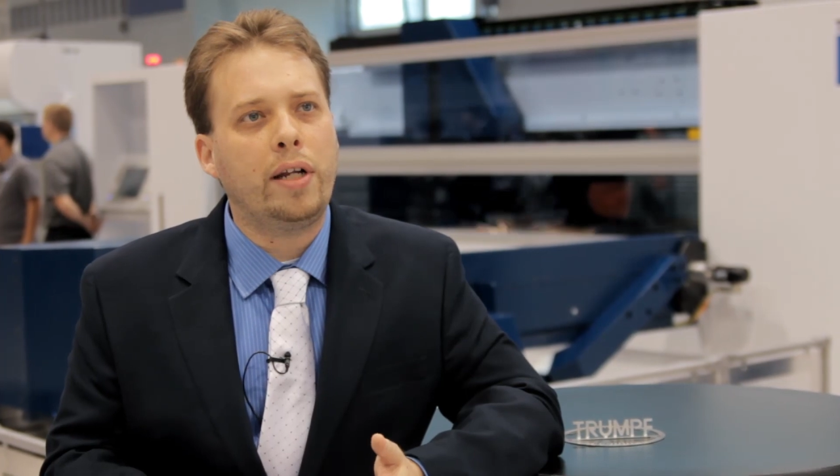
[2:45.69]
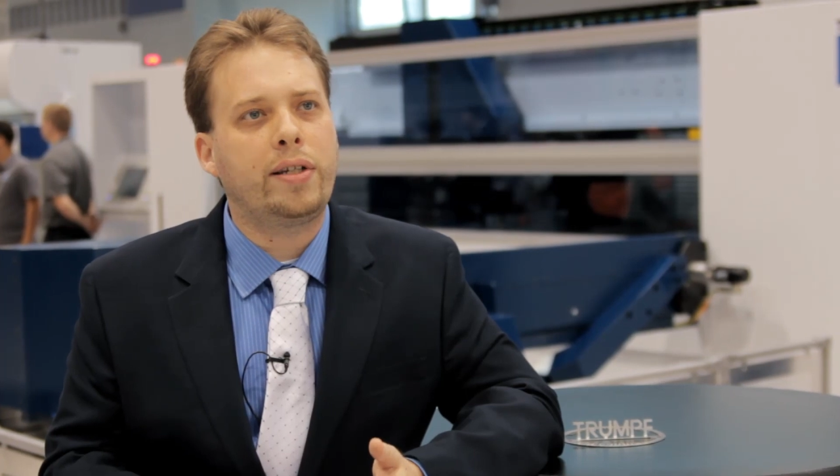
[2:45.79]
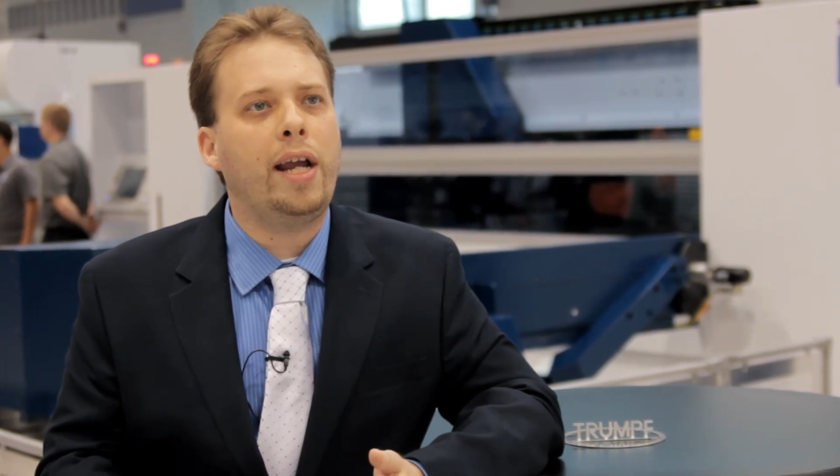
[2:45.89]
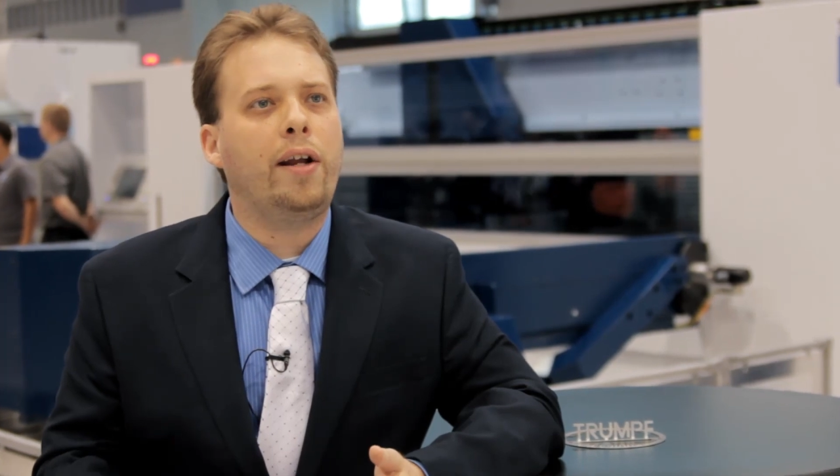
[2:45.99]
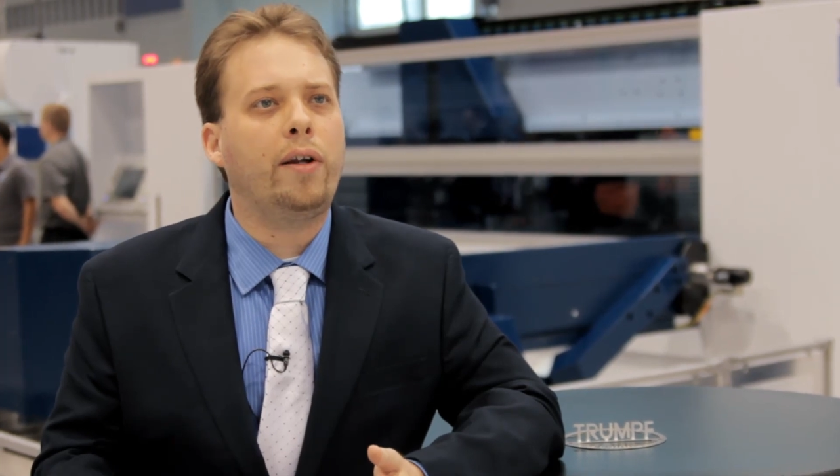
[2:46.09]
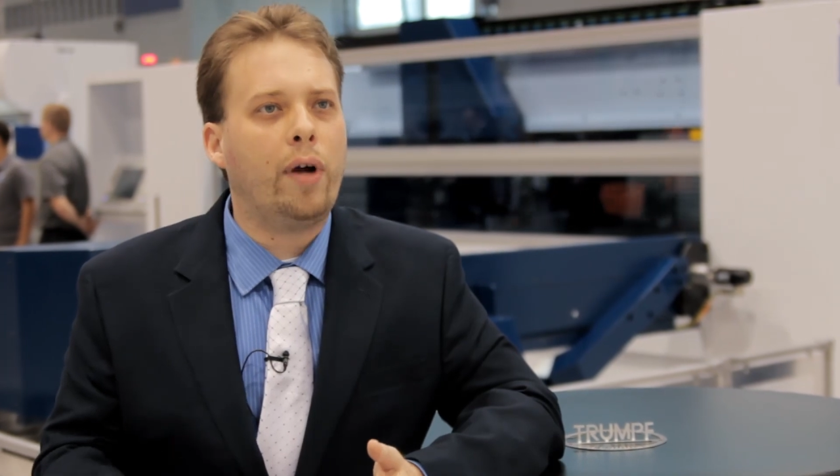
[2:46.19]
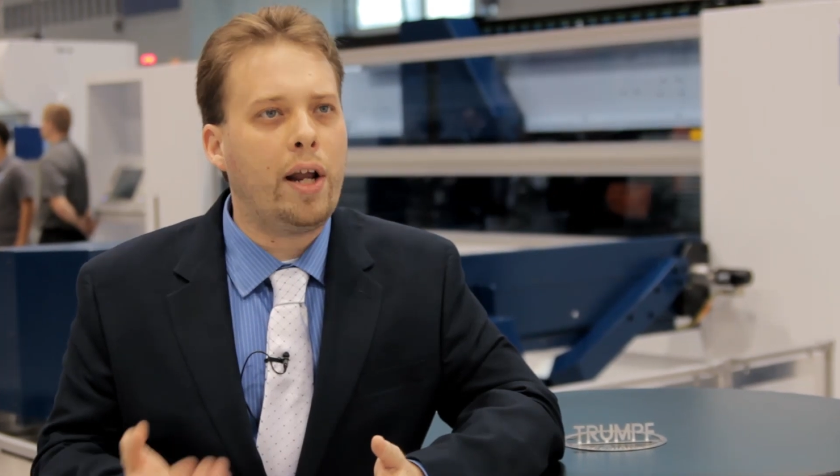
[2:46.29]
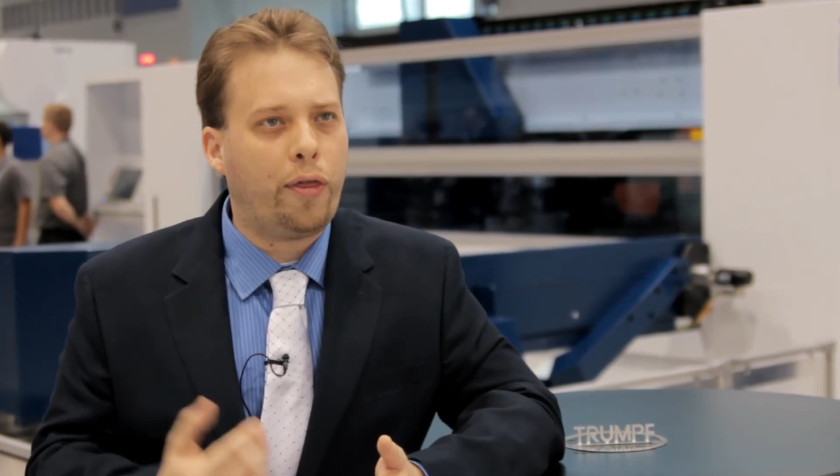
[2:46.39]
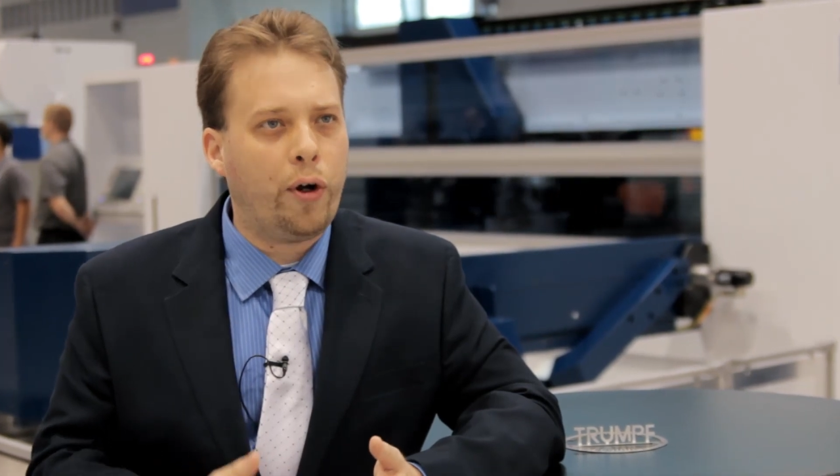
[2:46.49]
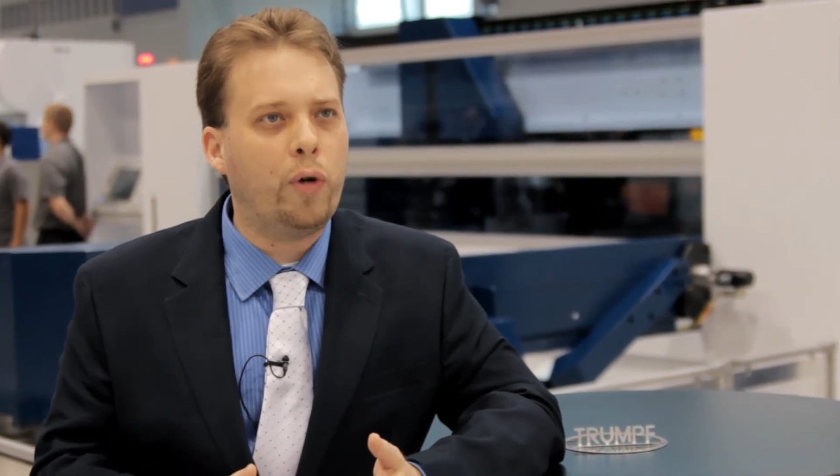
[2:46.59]
to integrate
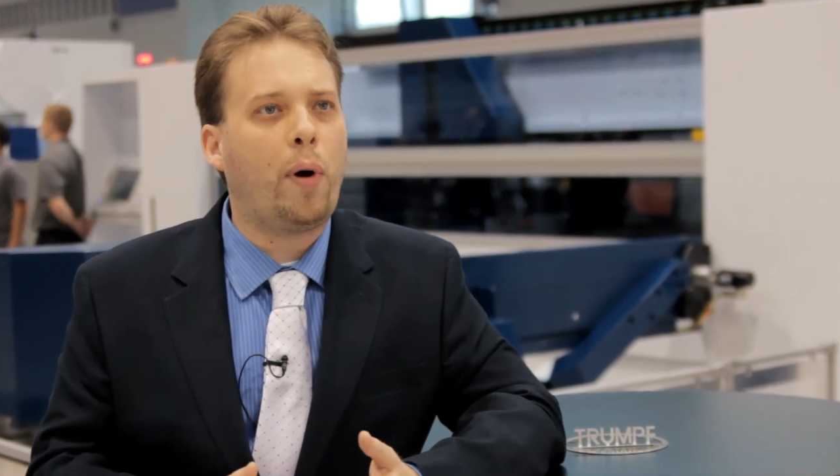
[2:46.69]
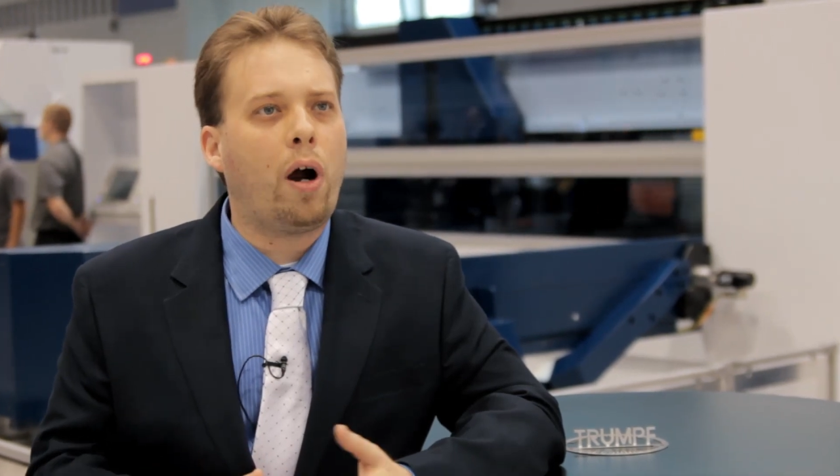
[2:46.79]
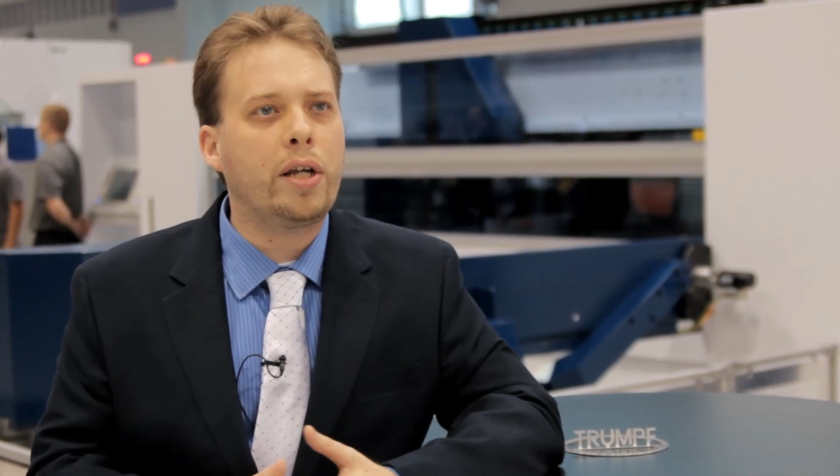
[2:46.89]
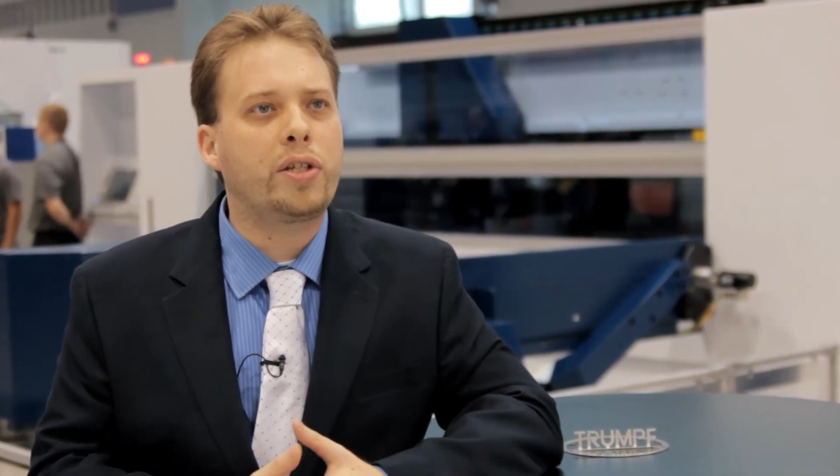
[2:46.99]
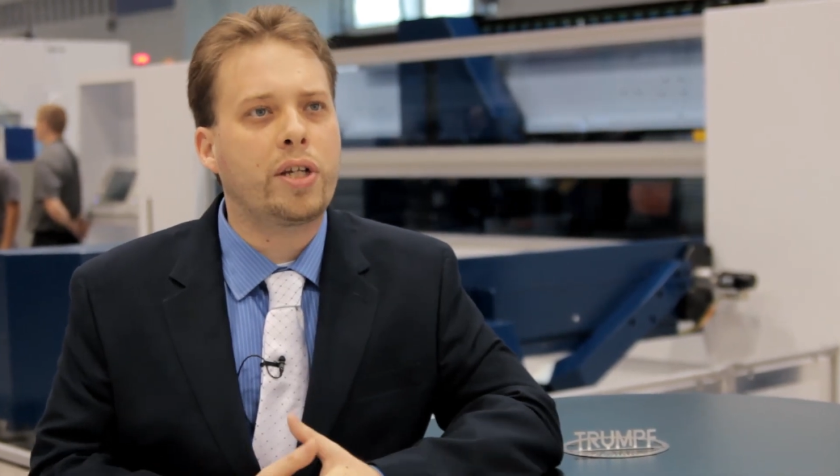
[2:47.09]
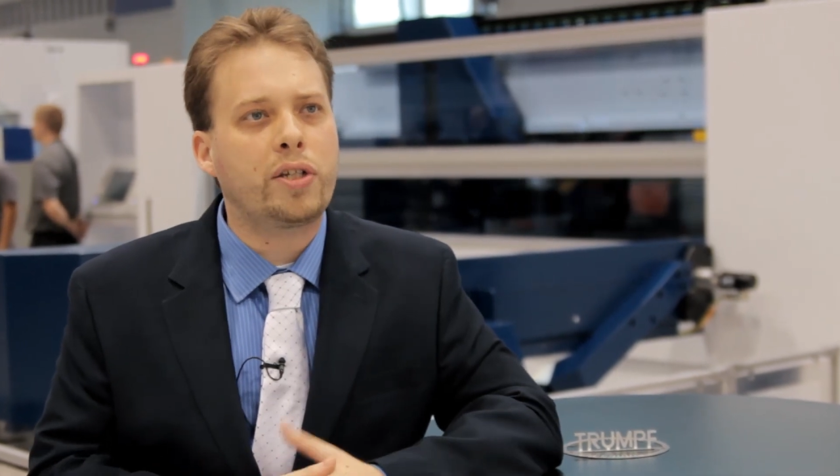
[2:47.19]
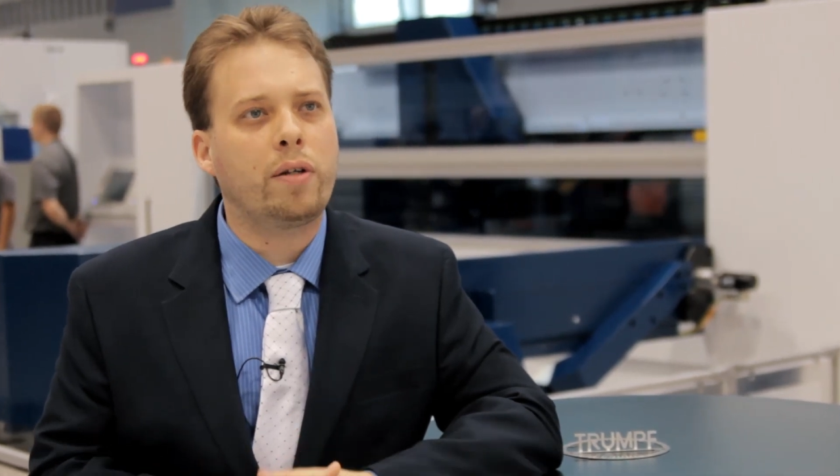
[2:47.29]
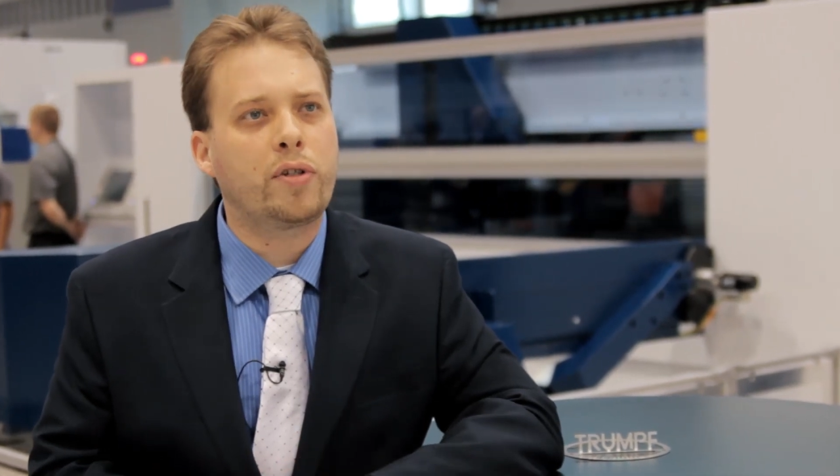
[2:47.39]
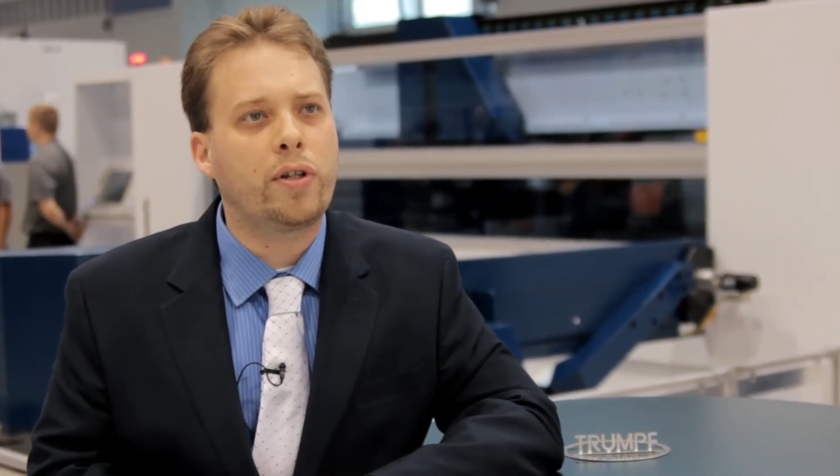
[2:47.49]
third-party systems